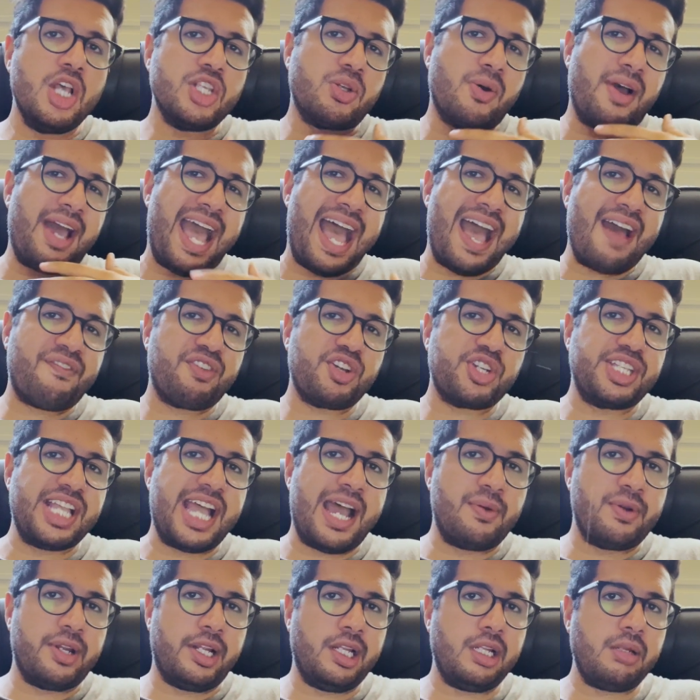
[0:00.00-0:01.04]
So I averaged
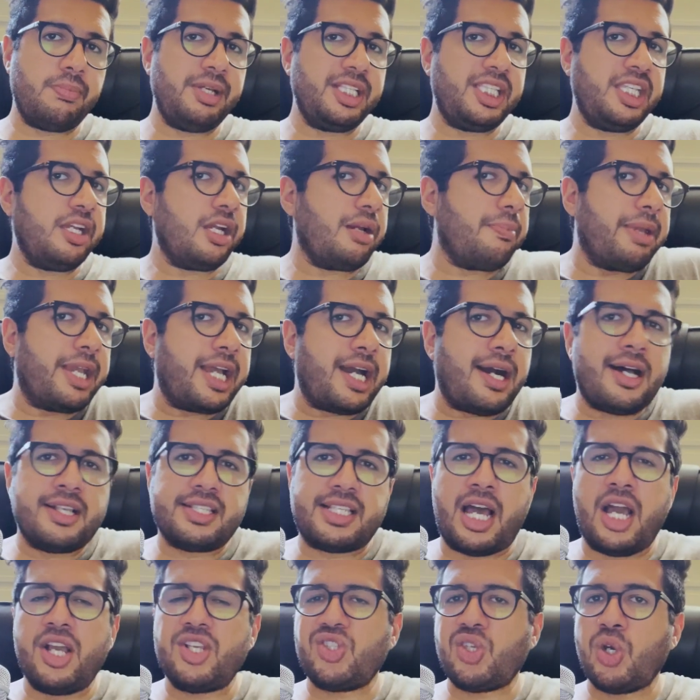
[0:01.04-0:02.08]
down a little bit here because
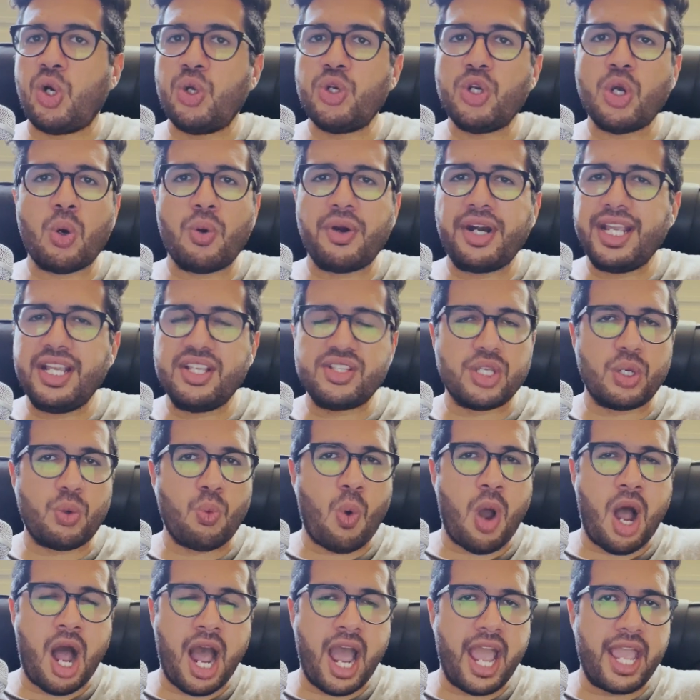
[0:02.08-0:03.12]
I saw no reason
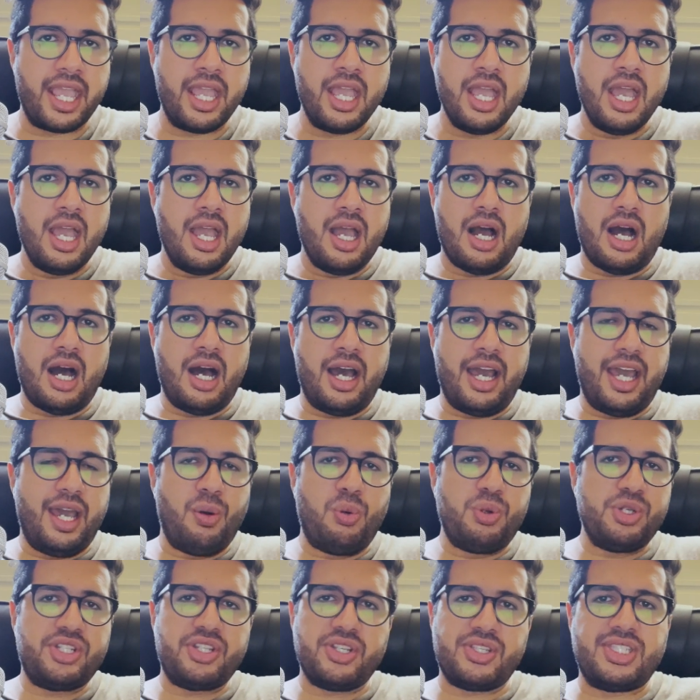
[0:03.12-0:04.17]
why it
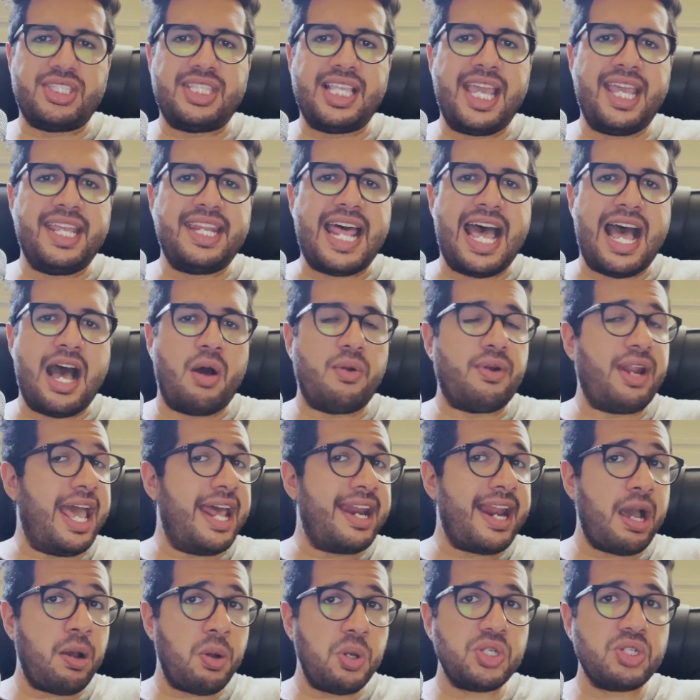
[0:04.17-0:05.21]
would just stay down,
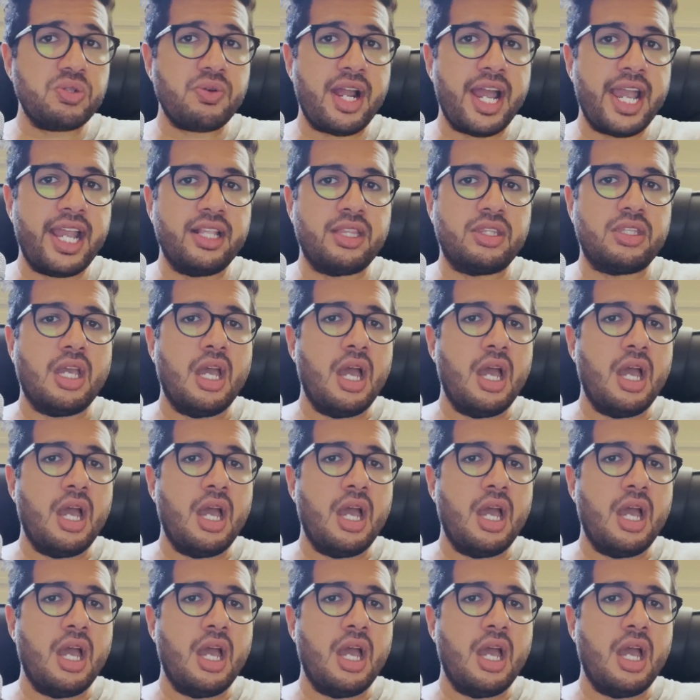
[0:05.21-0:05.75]
and I was right.